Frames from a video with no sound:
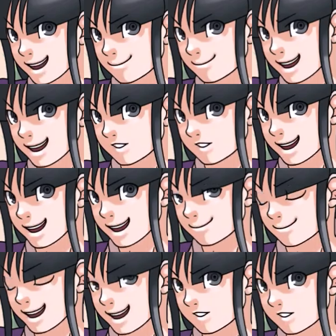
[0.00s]
First, she put
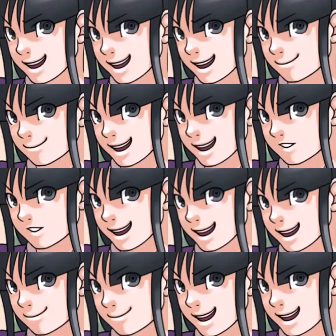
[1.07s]
her right thumb next to her left
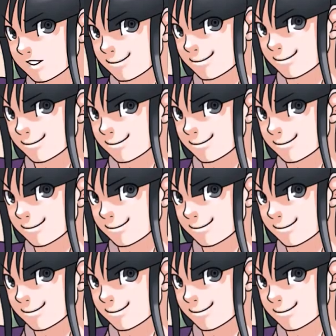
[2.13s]
hand,